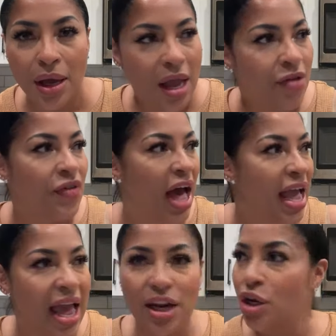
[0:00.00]
If I
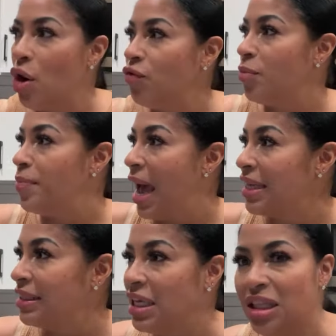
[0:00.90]
had to go from back
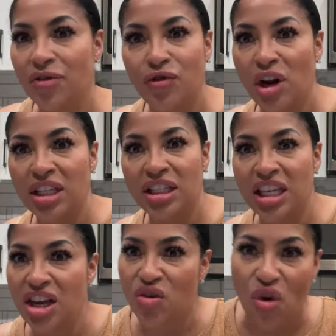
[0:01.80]
seat to front
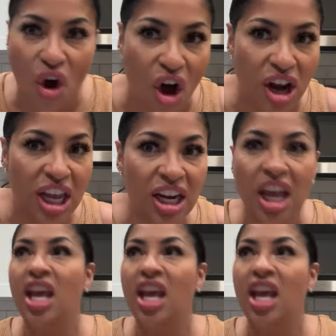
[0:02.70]
seat crawling